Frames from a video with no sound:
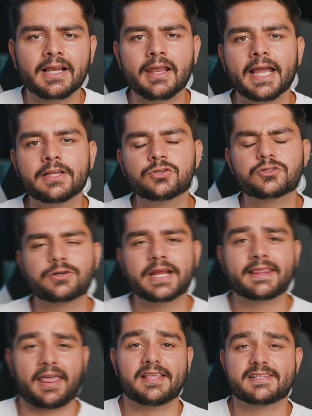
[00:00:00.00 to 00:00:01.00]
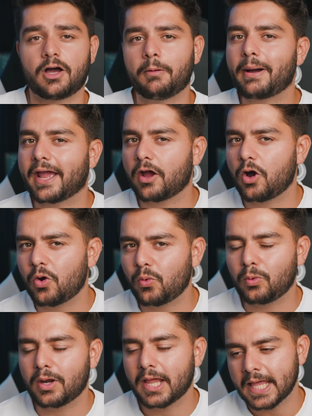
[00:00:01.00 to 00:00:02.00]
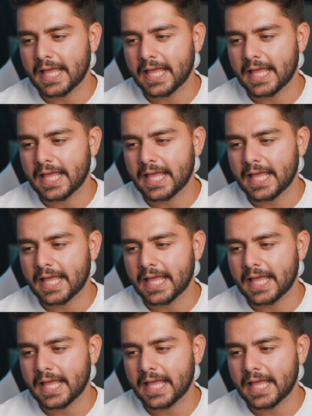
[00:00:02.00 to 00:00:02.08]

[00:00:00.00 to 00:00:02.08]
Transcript: I like to create things on my own.